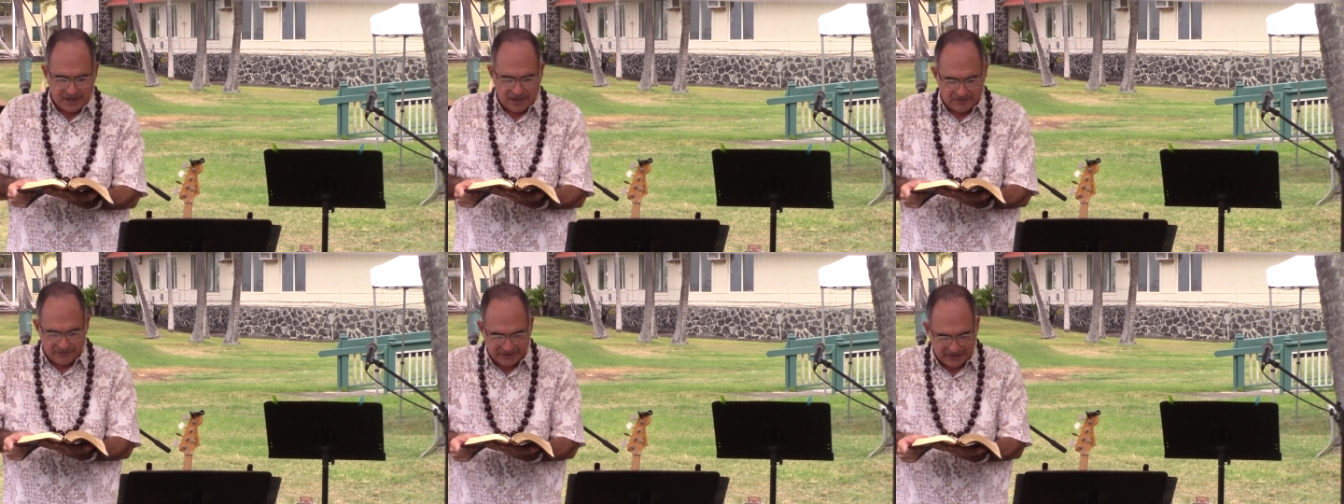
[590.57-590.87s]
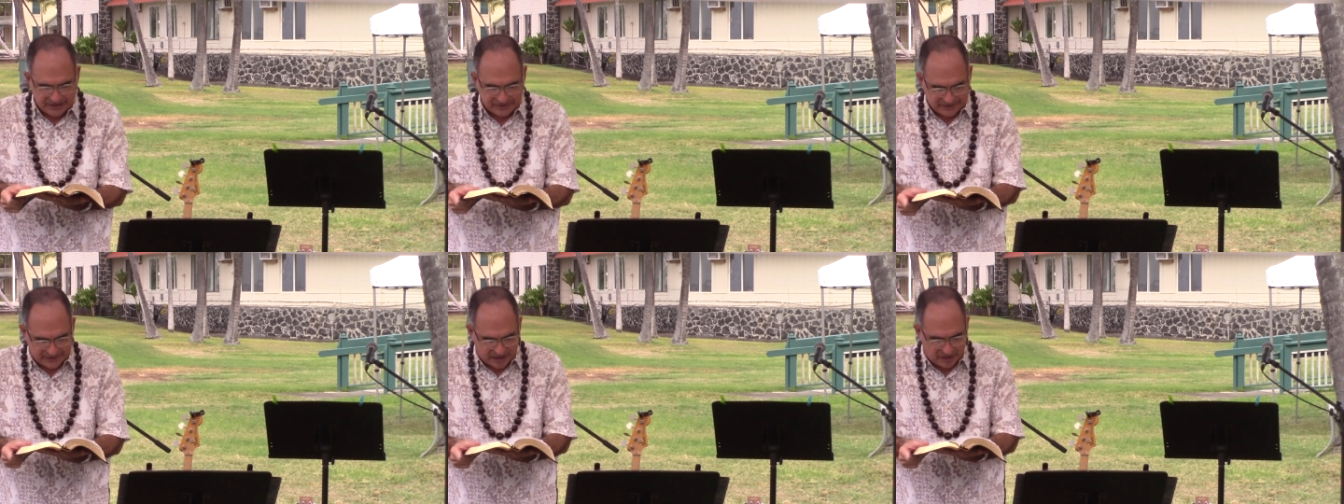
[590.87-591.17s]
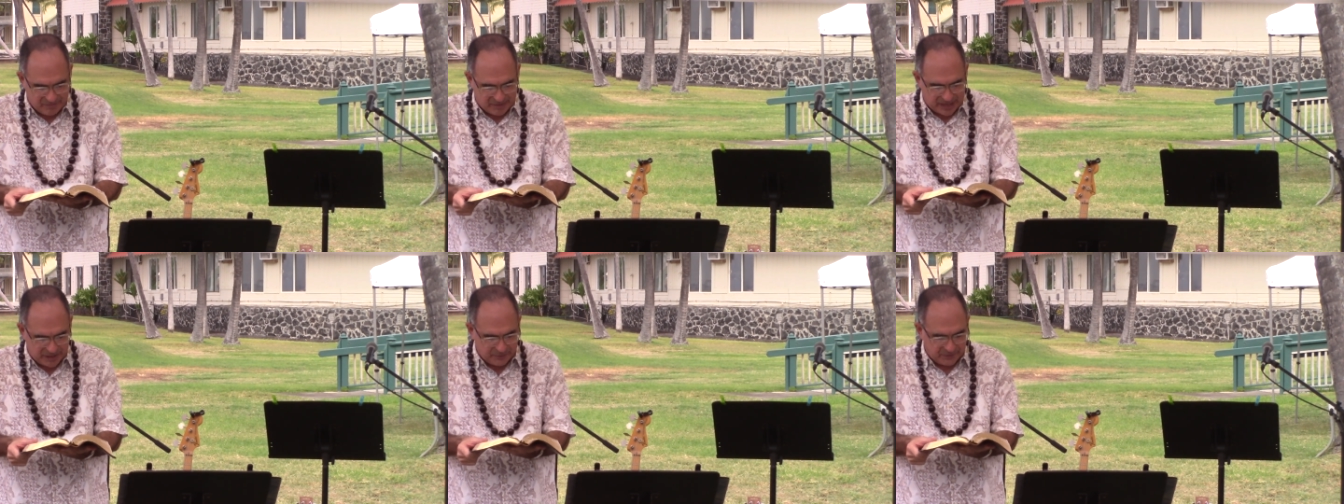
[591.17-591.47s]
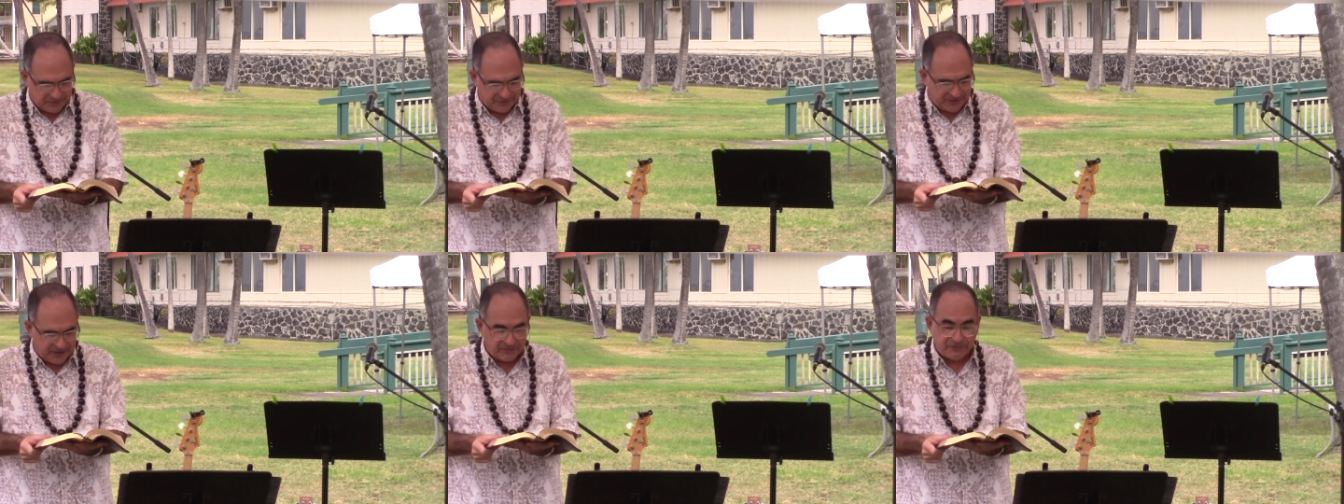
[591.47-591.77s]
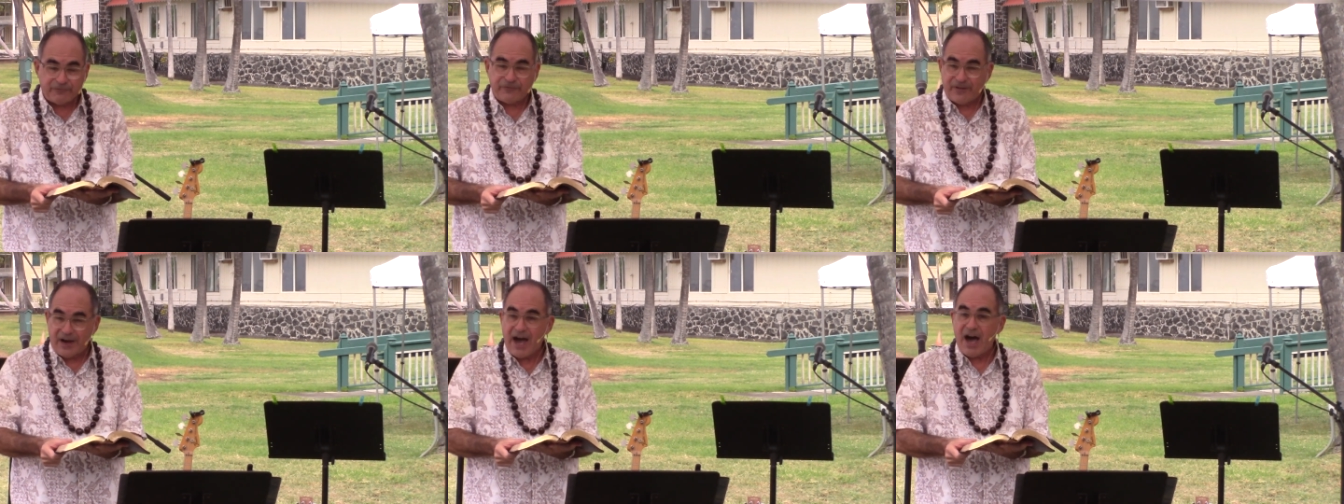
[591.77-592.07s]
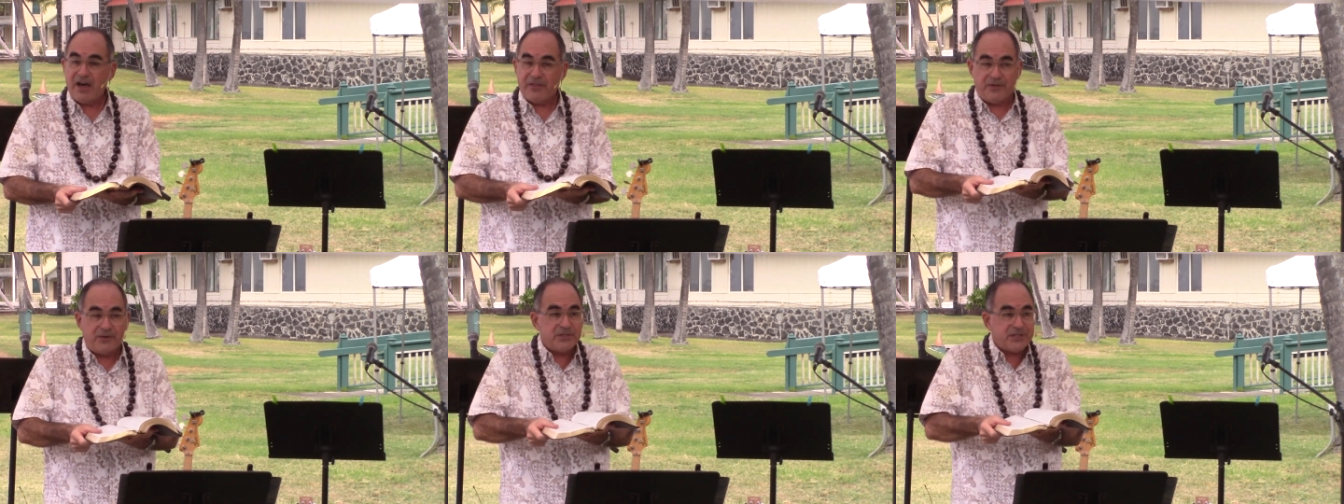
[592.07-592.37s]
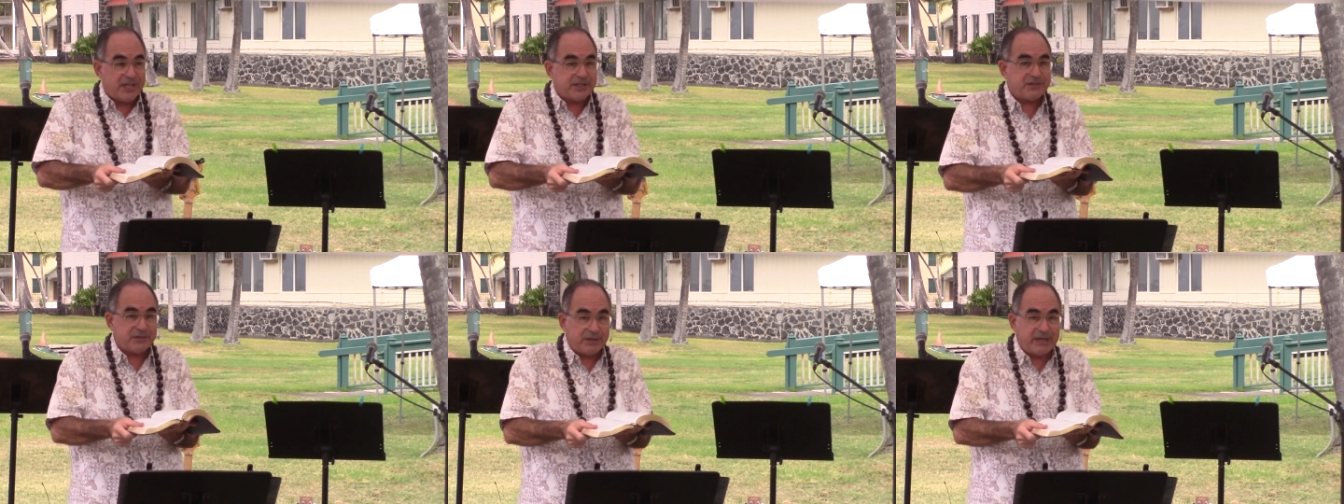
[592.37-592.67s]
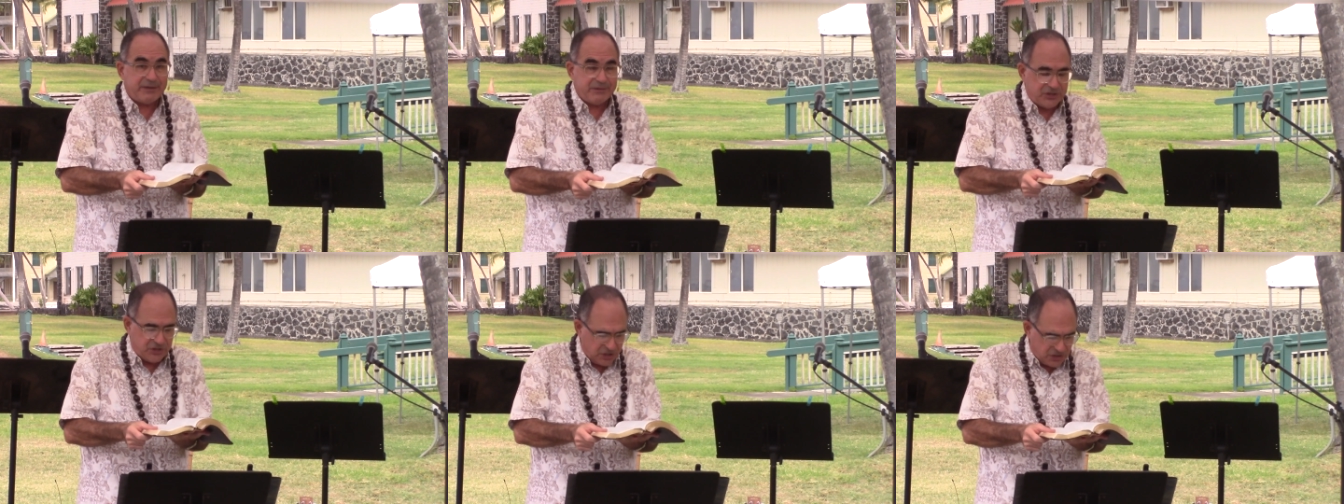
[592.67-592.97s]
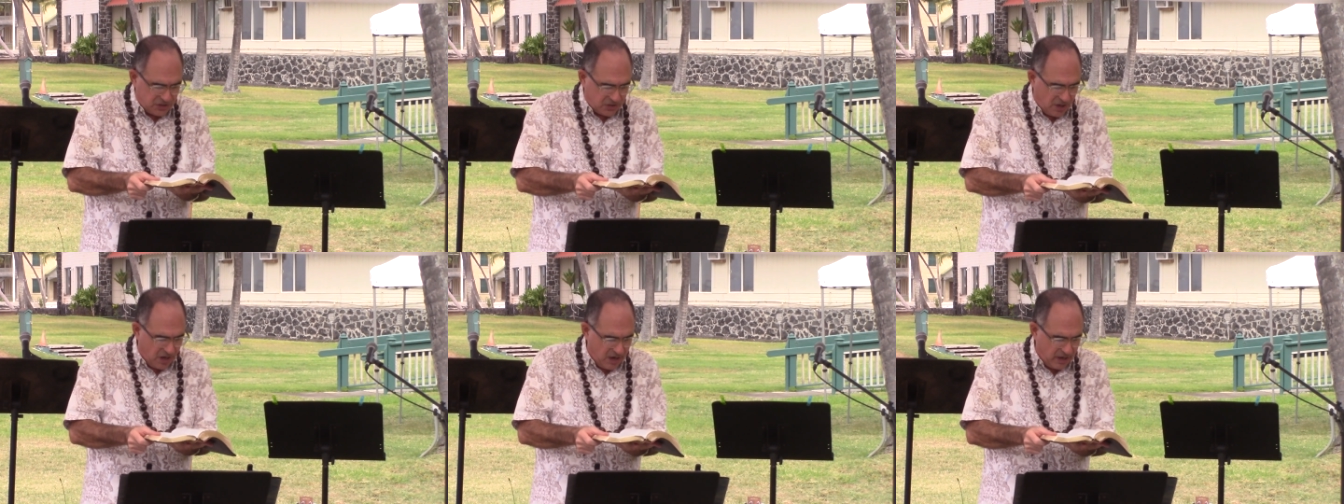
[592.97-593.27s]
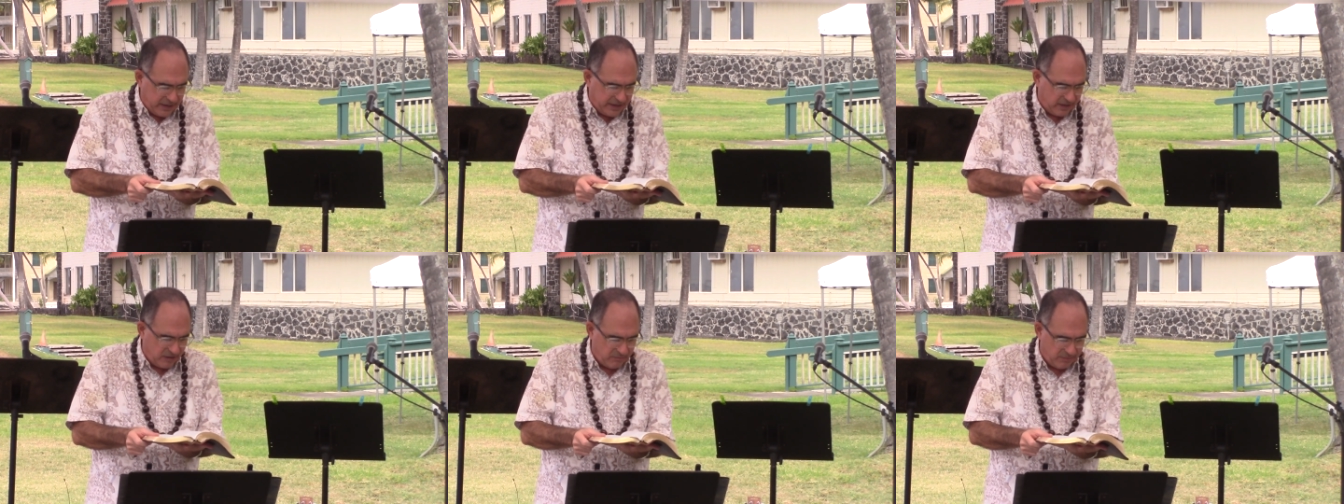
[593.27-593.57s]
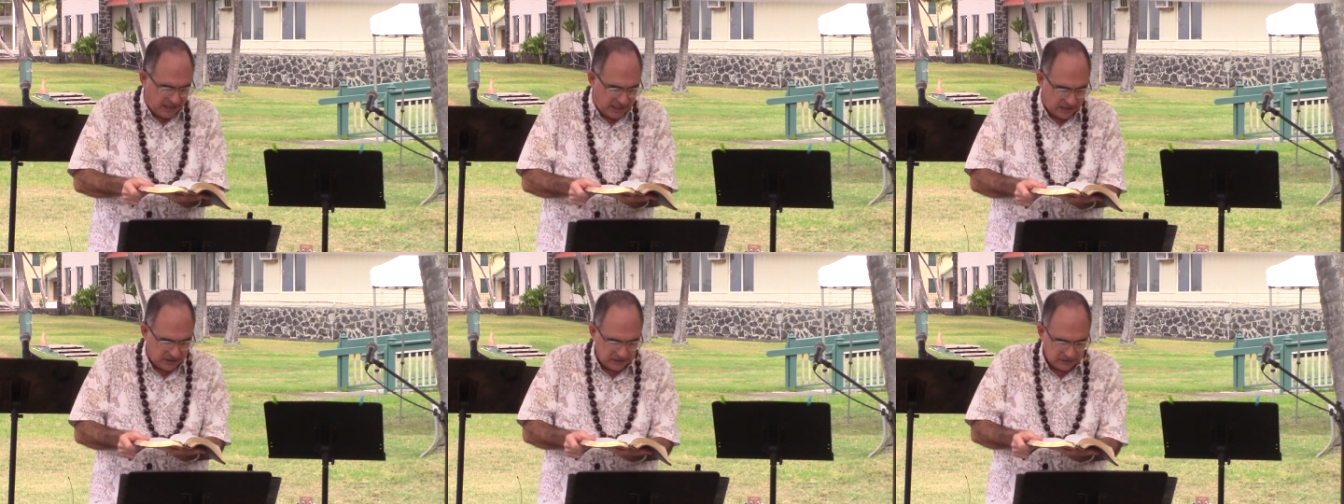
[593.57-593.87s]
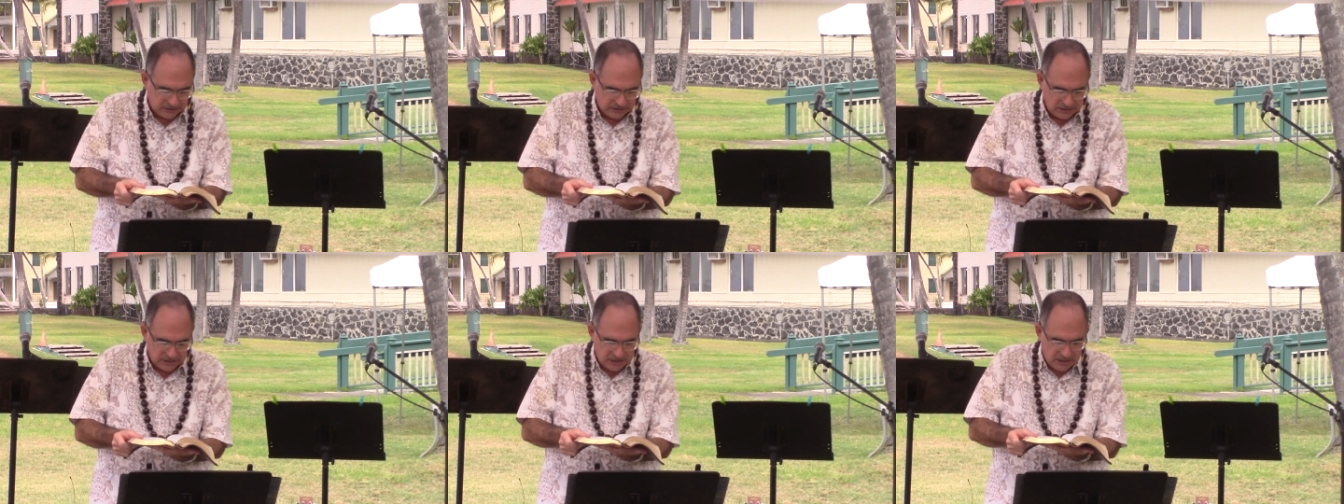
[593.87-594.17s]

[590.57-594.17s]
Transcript: covenant that I made with their fathers, that's what I was just talking about.